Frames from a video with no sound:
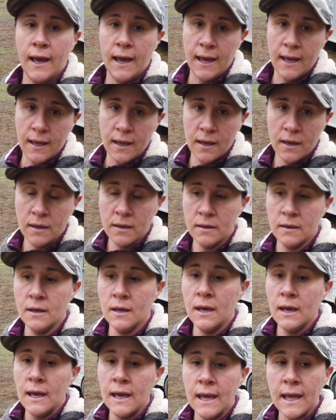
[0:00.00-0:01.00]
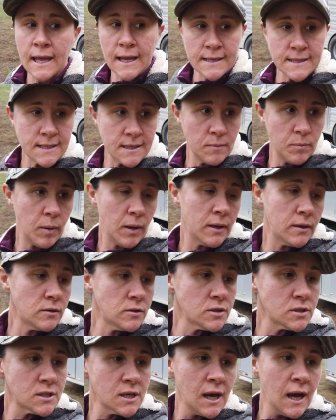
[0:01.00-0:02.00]
hay into the
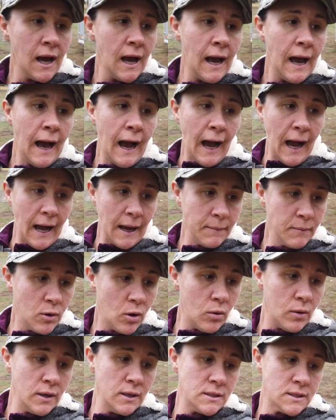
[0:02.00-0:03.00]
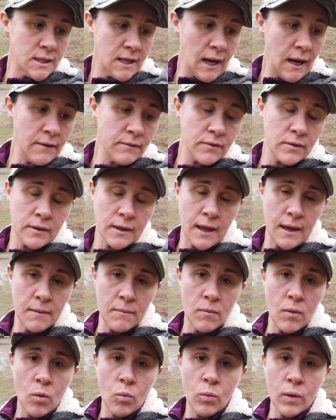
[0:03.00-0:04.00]
puddles, I'm going to cover
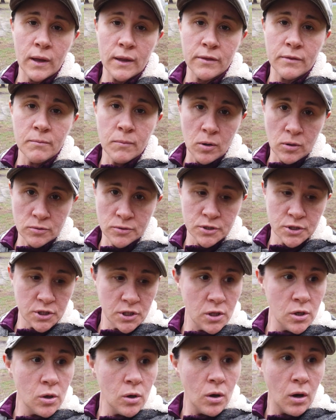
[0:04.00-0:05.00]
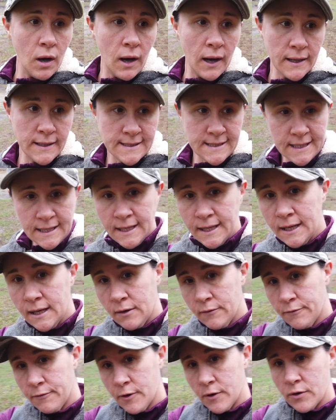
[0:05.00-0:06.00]
them with mulch. I did it
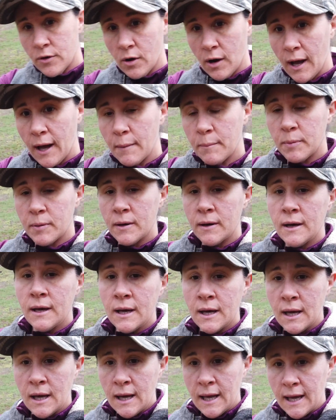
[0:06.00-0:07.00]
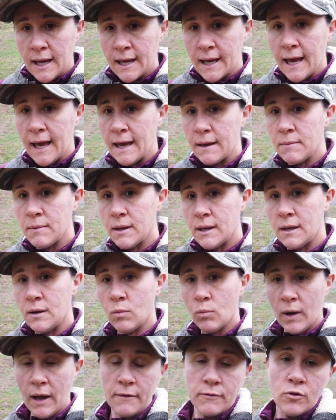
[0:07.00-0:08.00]
further up. It came
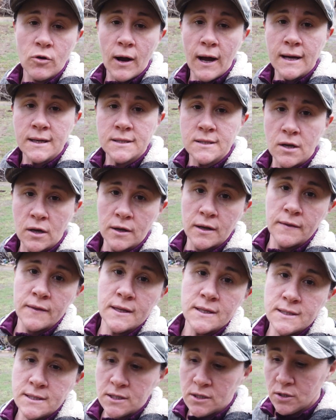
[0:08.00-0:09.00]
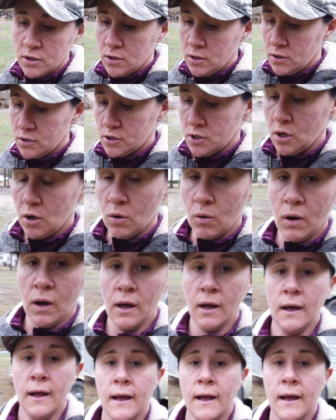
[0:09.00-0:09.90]
in, we have grass on it this year, so